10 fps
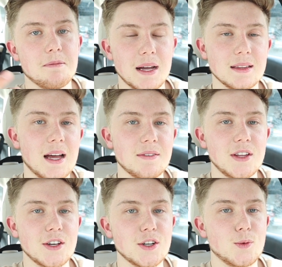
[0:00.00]
my
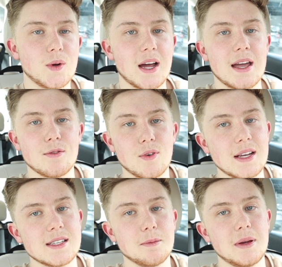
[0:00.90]
livelihood when I have
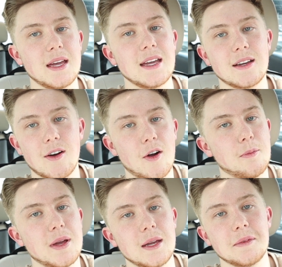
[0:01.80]
rent to pay, car
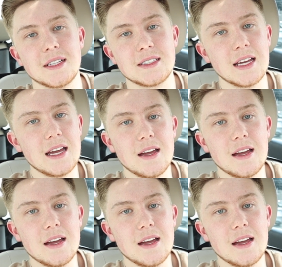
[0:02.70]
payments,